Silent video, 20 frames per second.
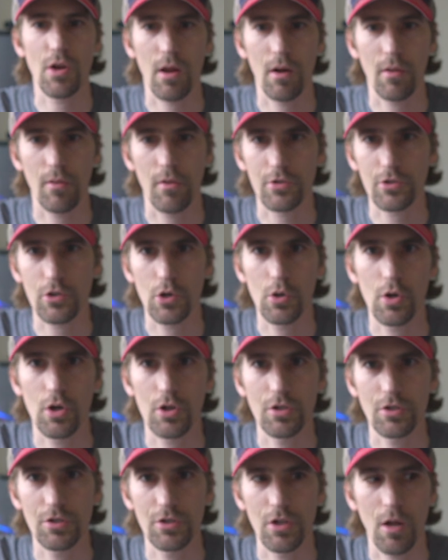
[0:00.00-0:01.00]
kids around on their
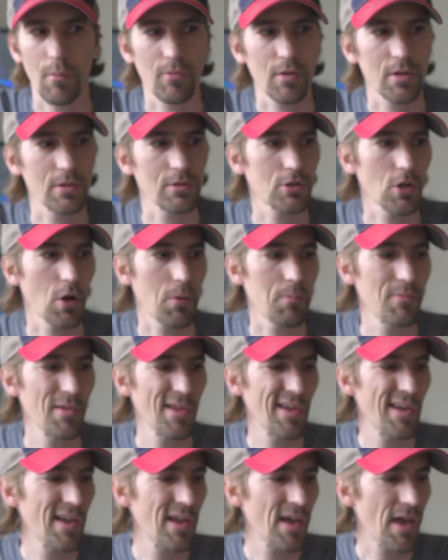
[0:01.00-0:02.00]
scooters or something.
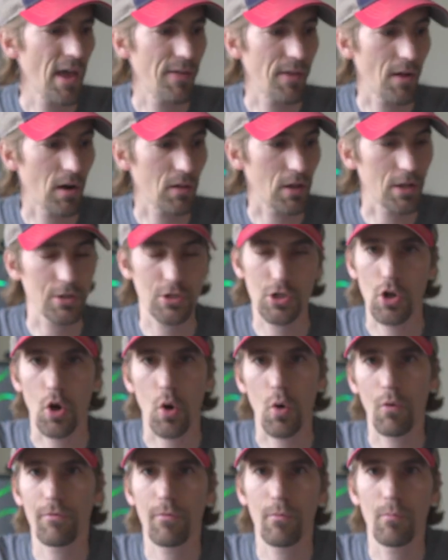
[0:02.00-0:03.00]
So, and then I'll
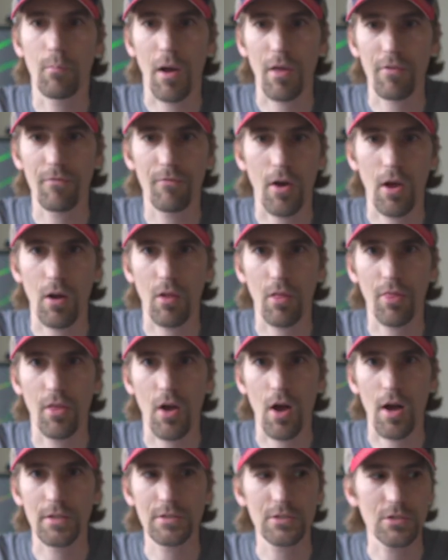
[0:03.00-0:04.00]
let you know my
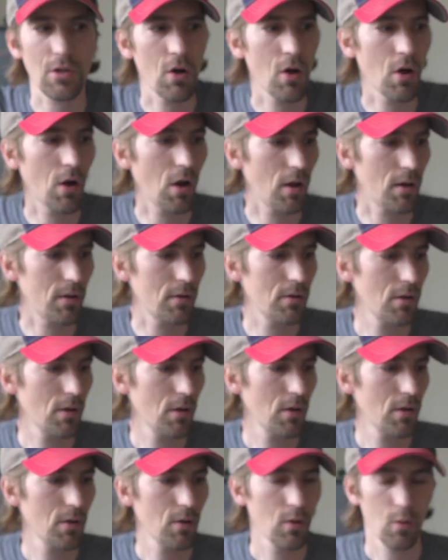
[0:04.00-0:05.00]
final thoughts
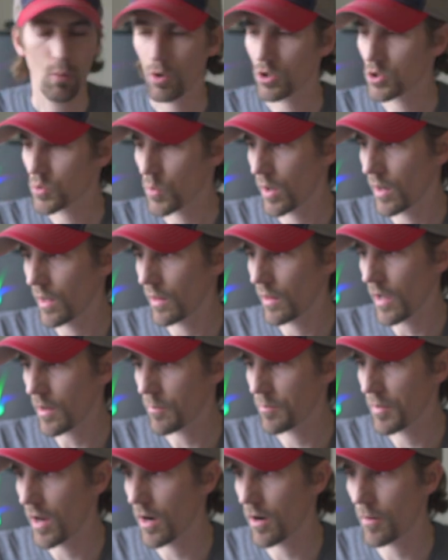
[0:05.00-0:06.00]
on which one
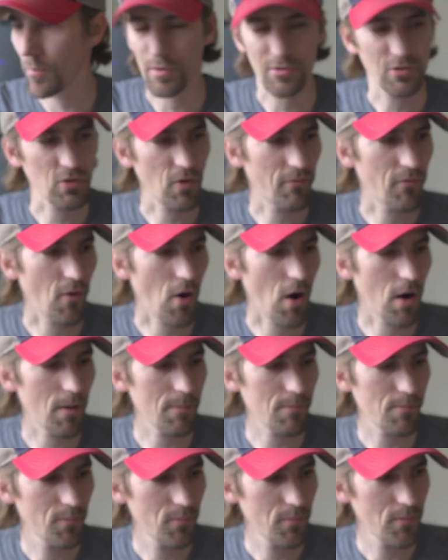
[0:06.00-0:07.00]
I like better. But so
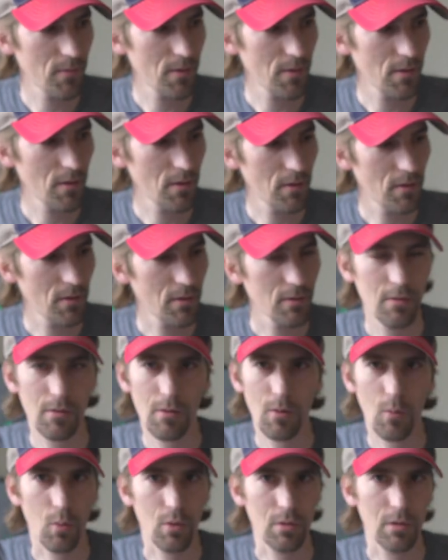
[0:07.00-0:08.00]
far,
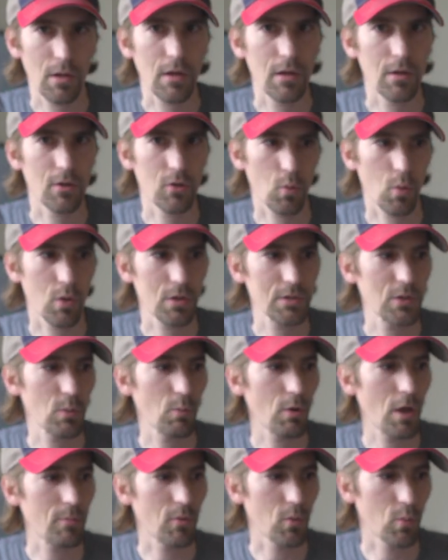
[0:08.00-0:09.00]
we're leaning
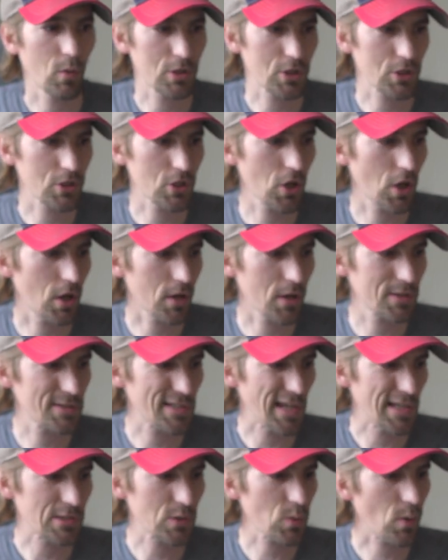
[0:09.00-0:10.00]
towards the Weebill, which is
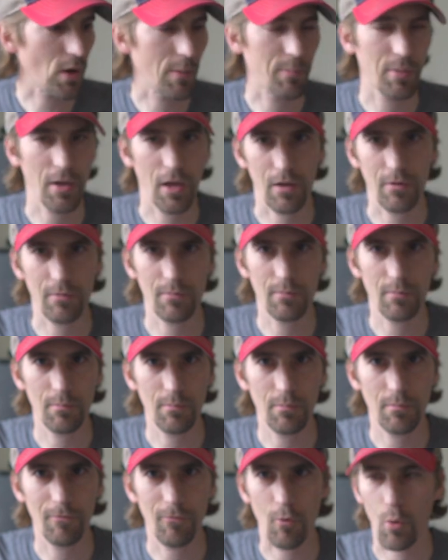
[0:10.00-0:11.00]
good because that's the one I
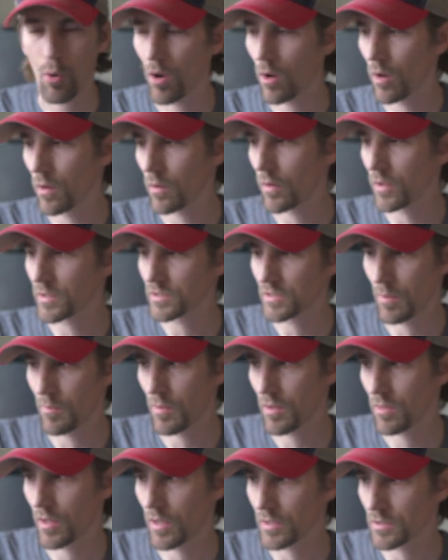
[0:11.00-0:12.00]
paid for and
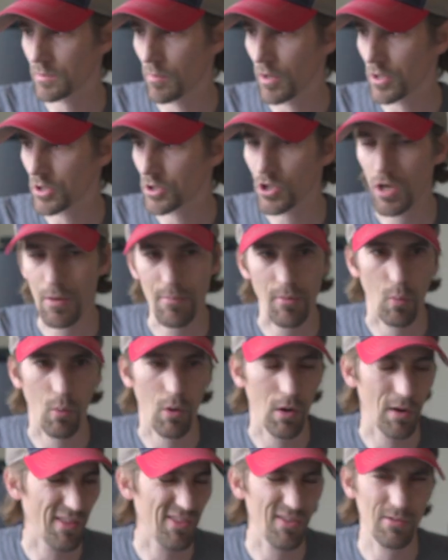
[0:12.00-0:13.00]
they sent me this much
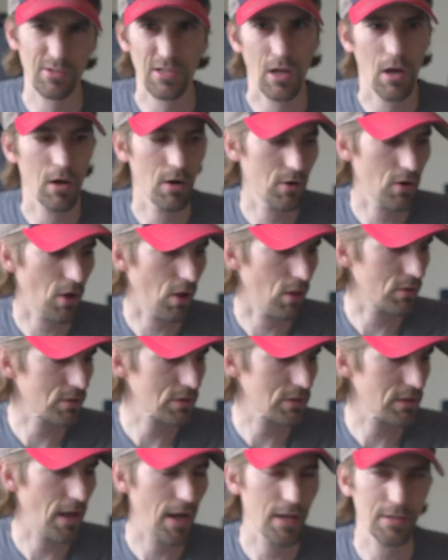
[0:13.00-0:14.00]
cheaper one. I think it was
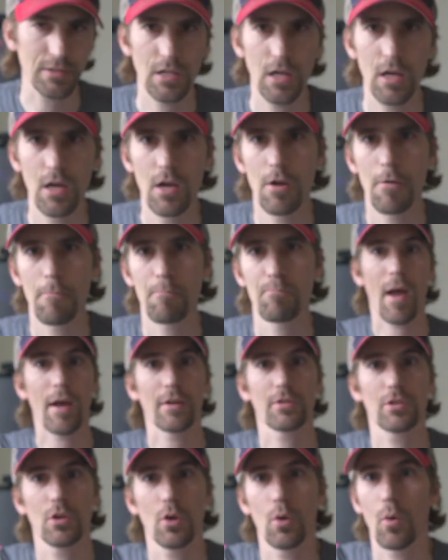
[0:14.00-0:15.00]
$100 less.
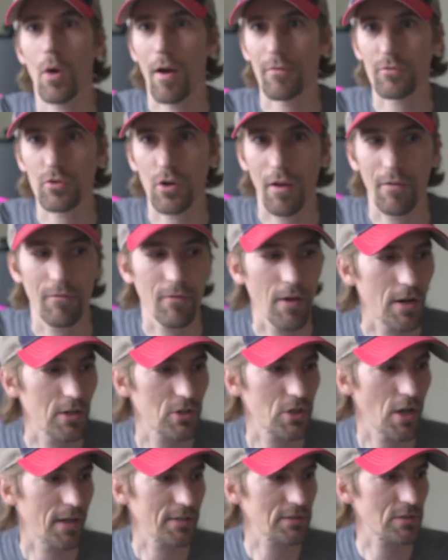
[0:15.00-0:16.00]
We'll get back to you after
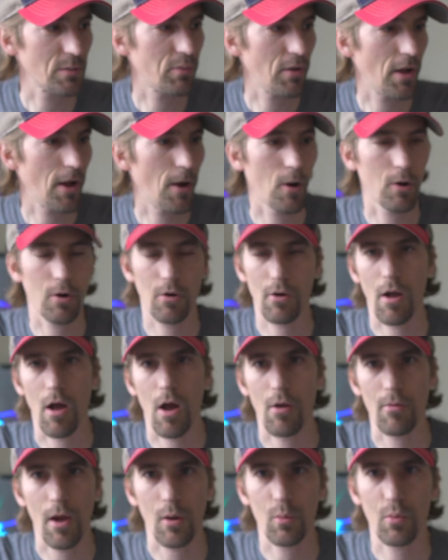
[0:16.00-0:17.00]
I've had a chance to play
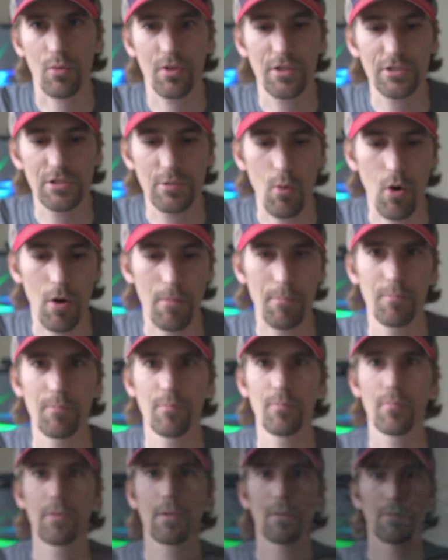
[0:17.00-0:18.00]
around with this some
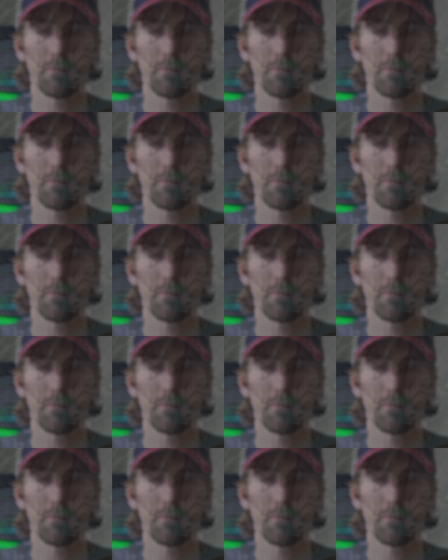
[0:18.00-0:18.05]
more.